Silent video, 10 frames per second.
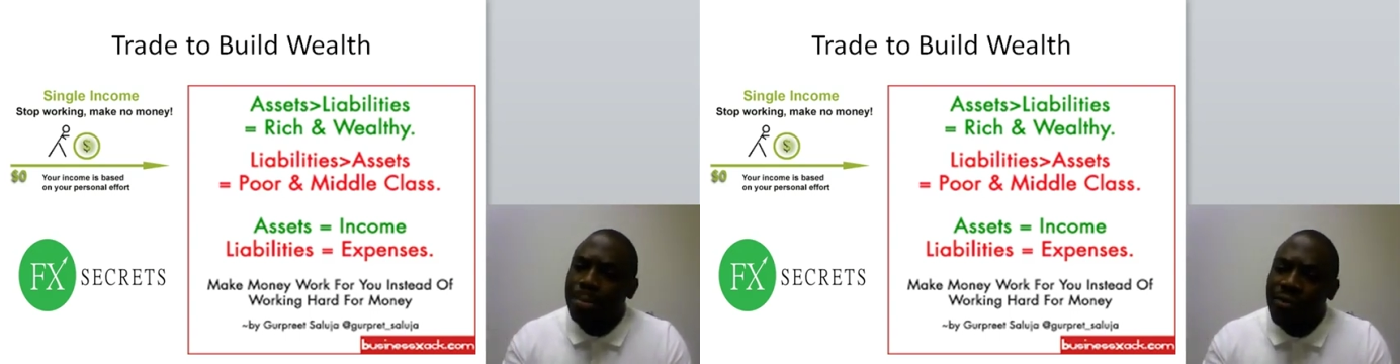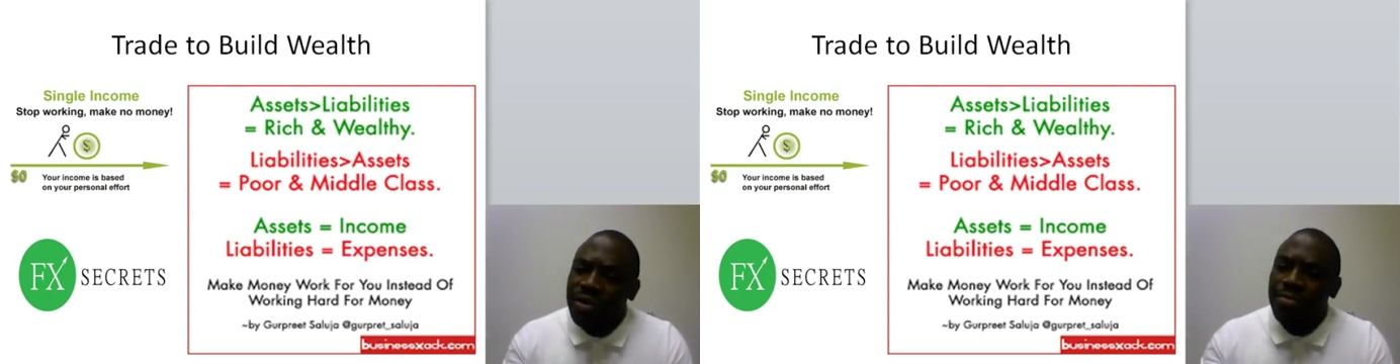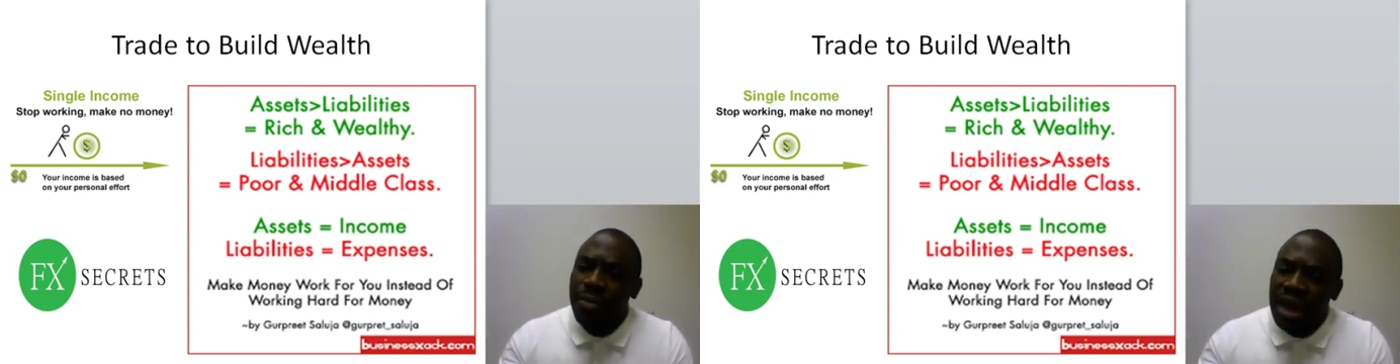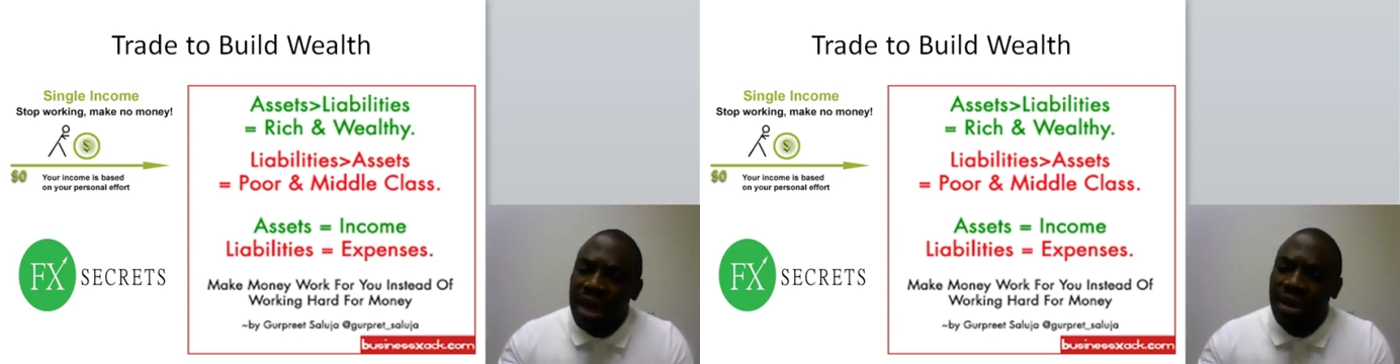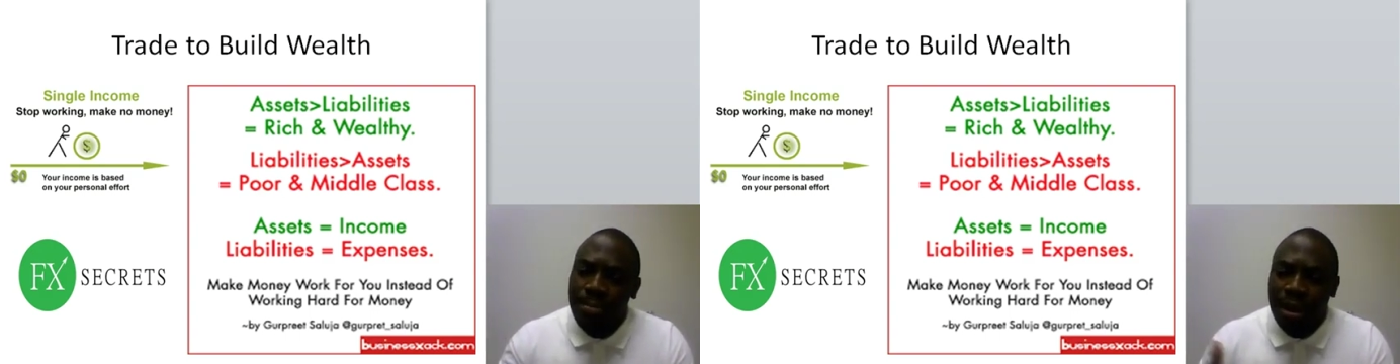profits
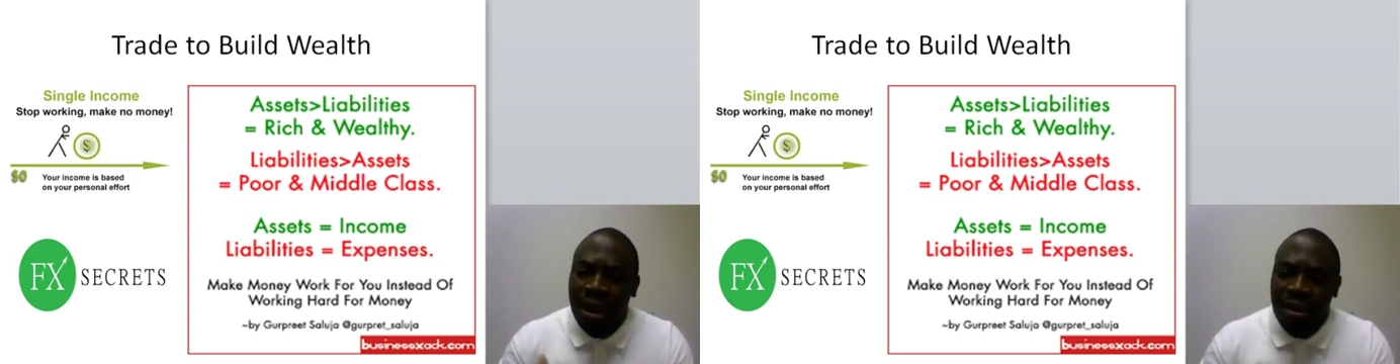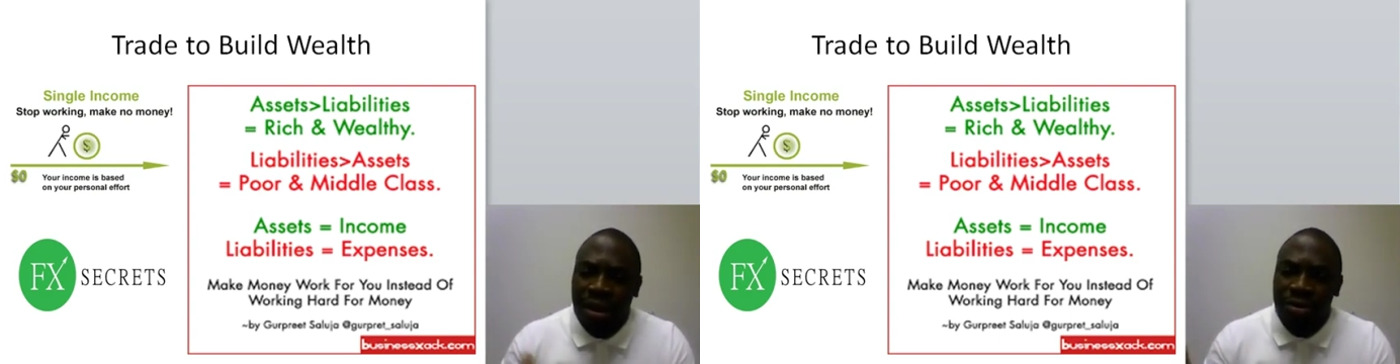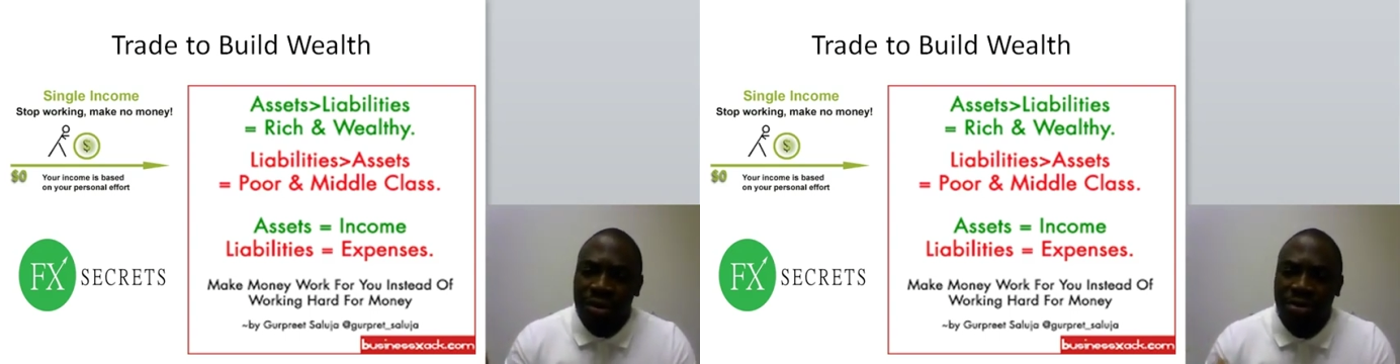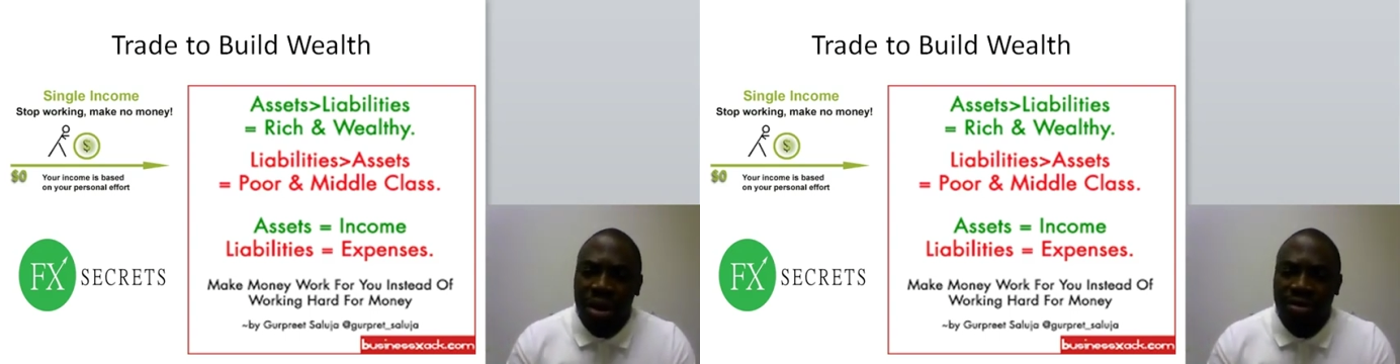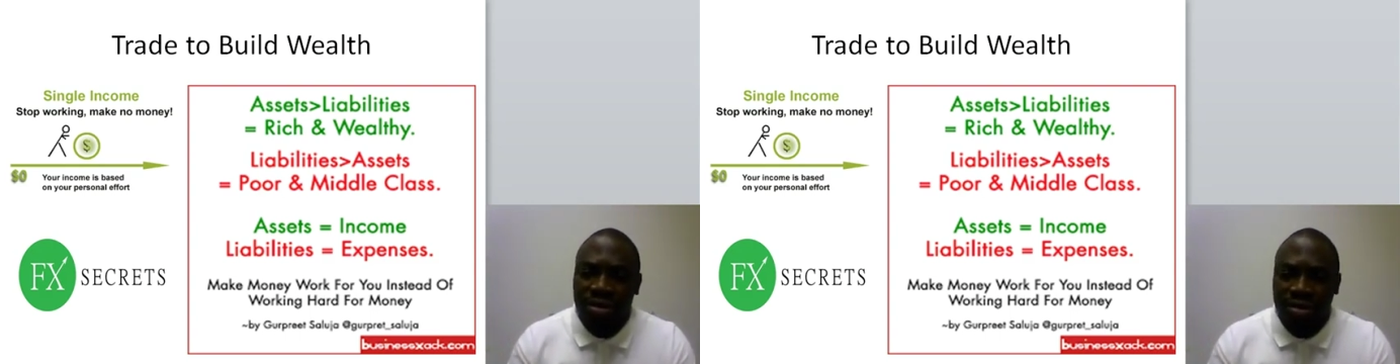made are greater than your
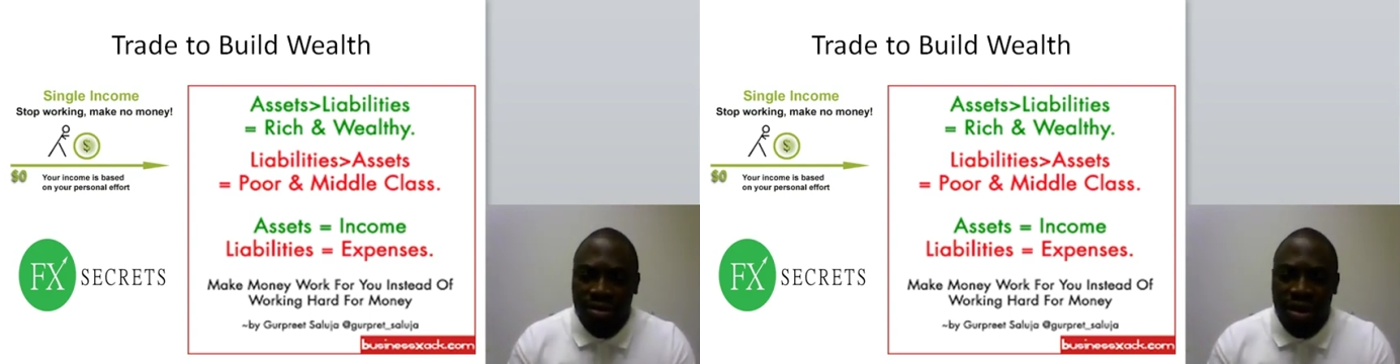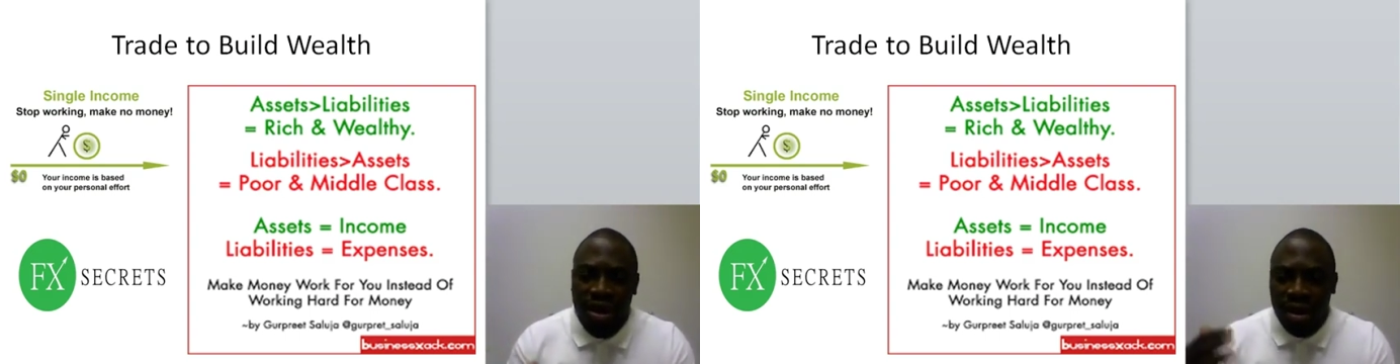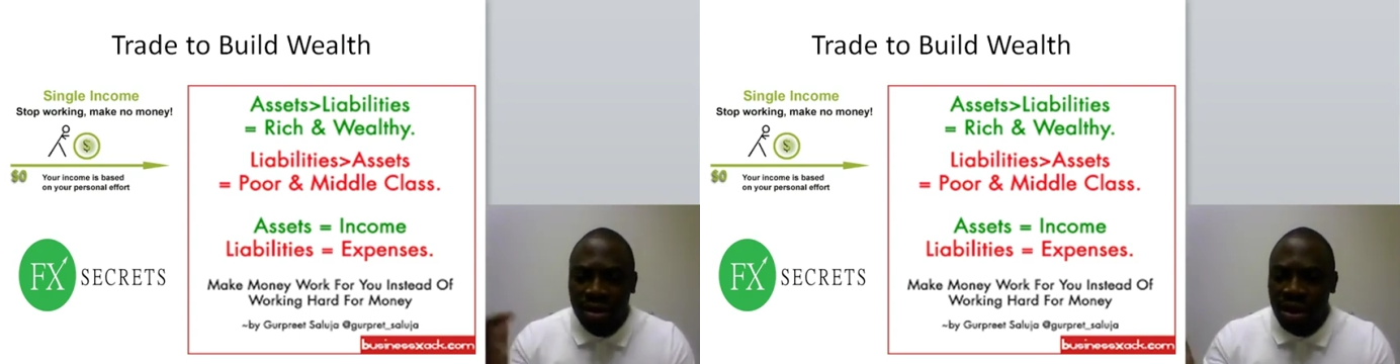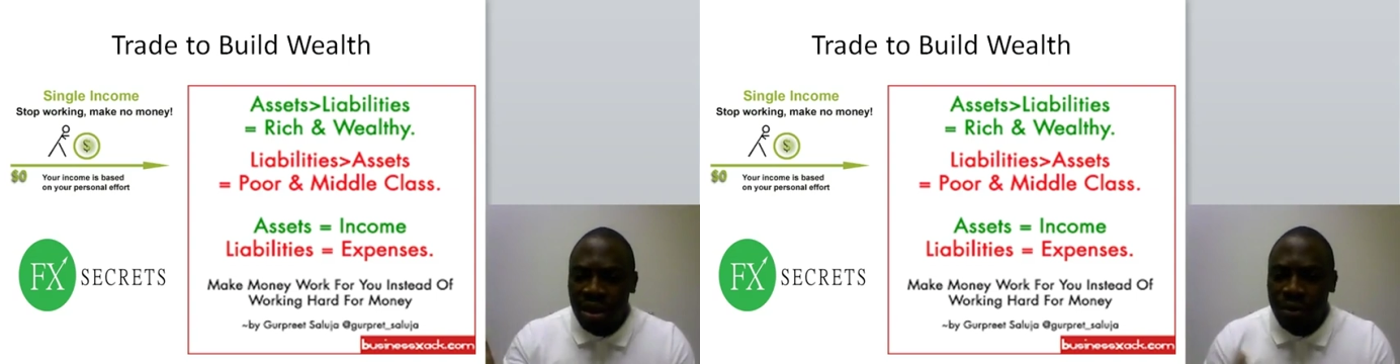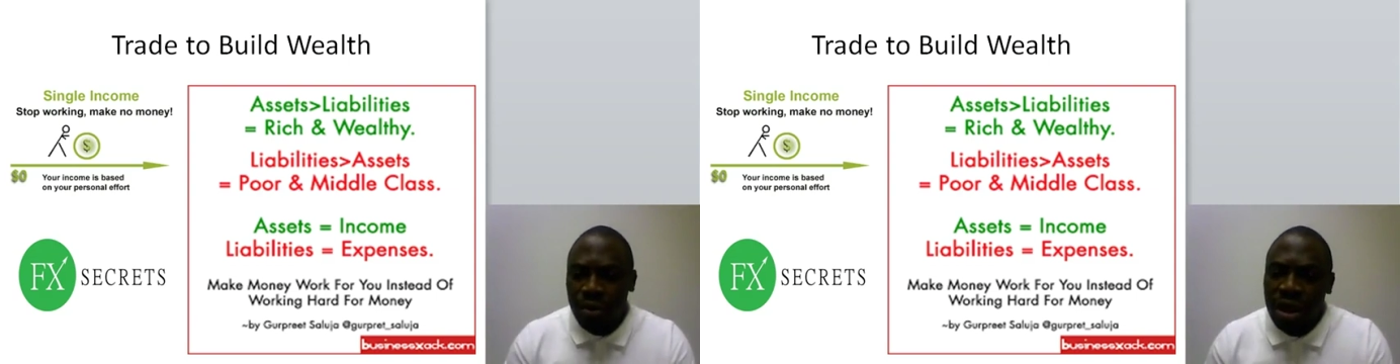expenses.
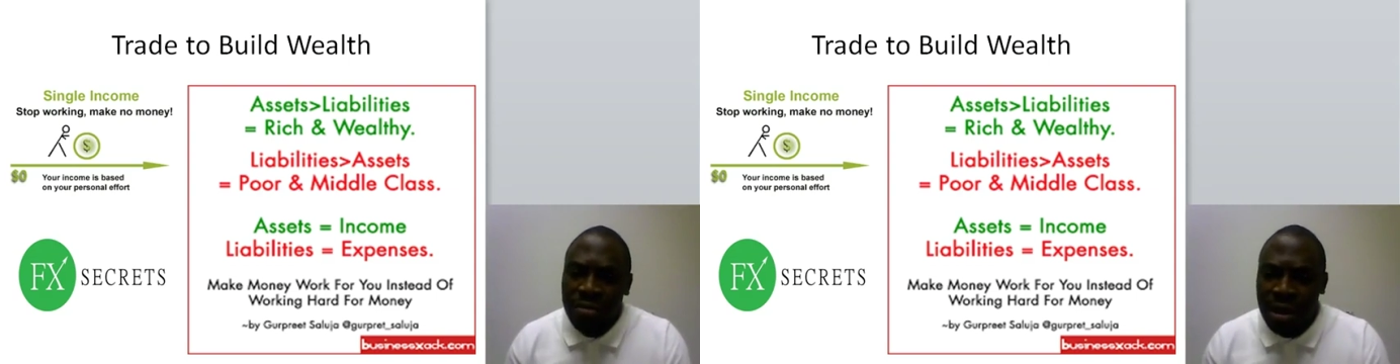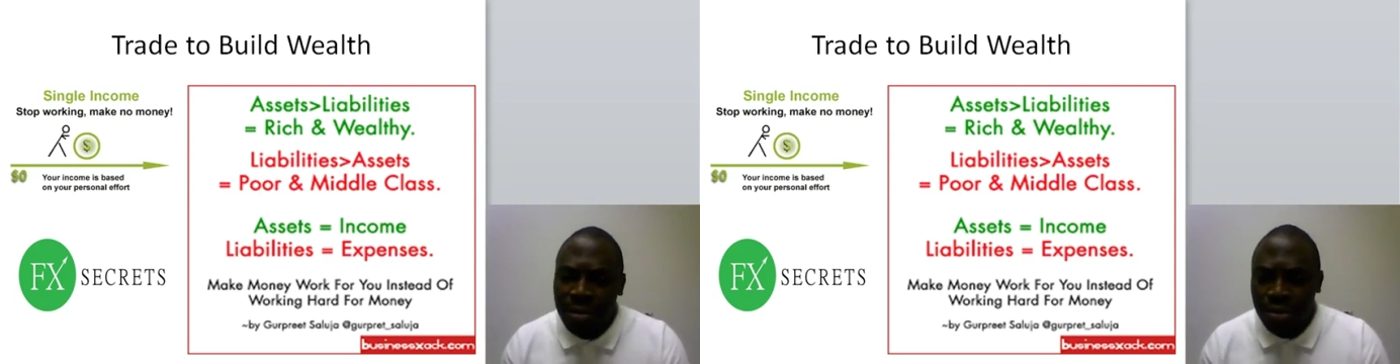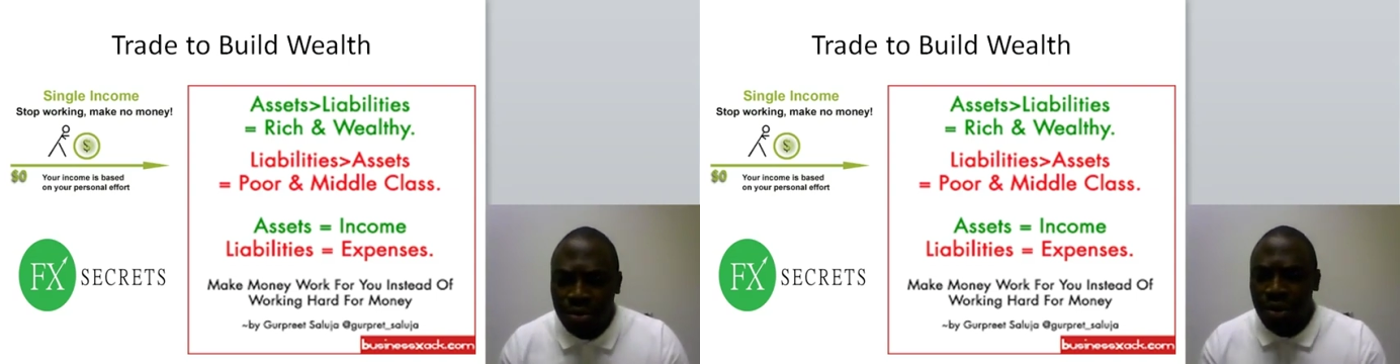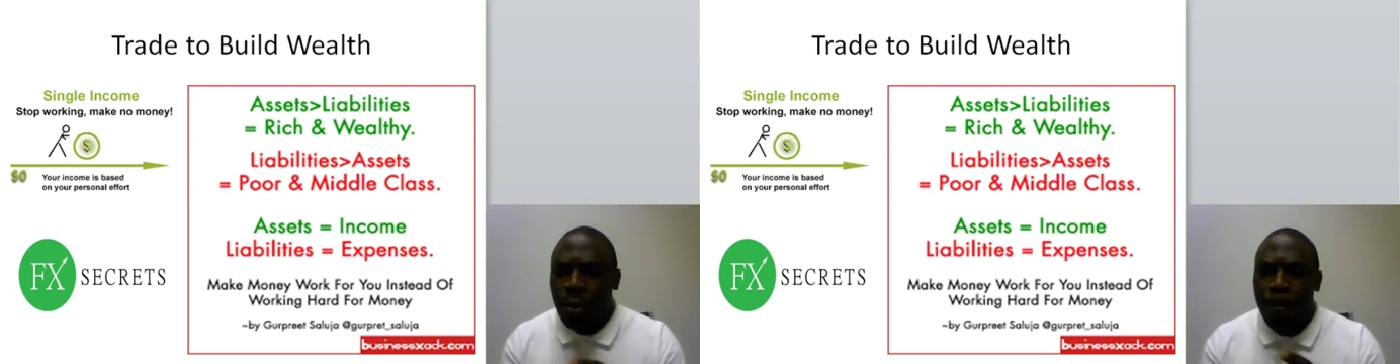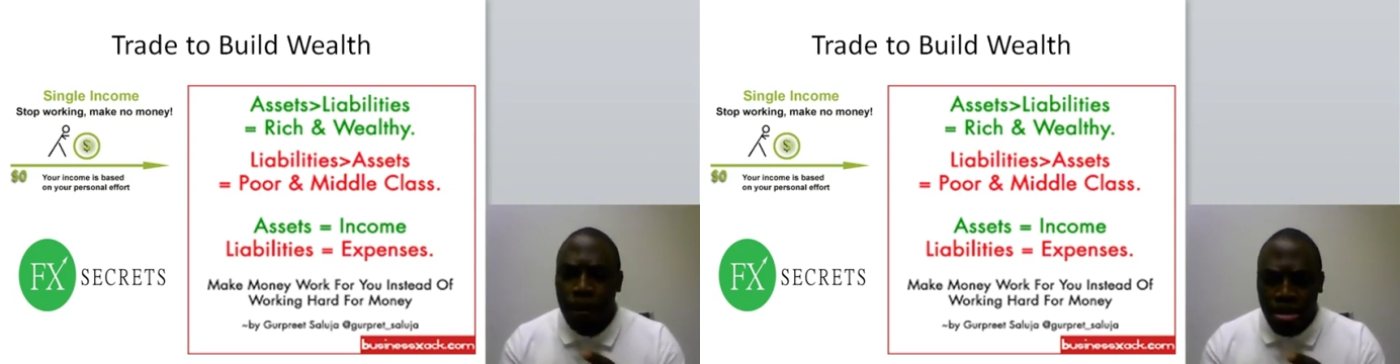Therefore, you can be able to
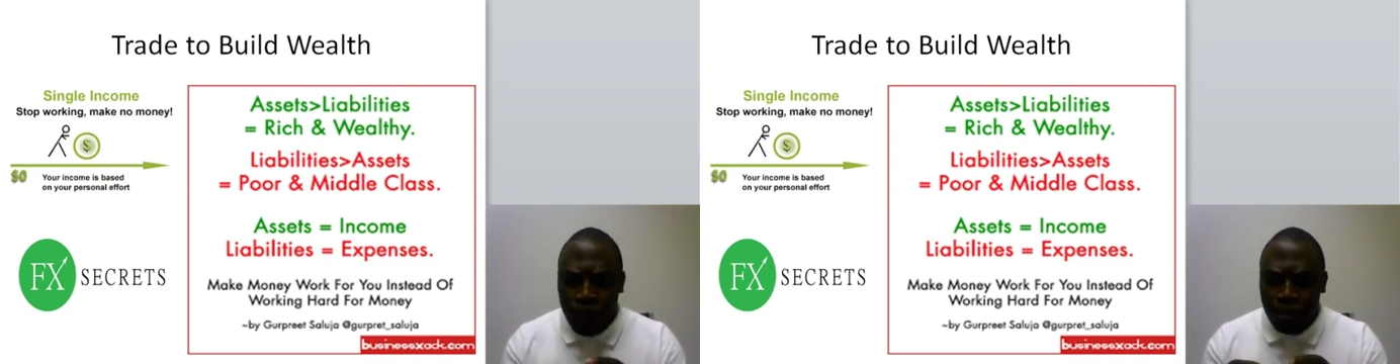grow.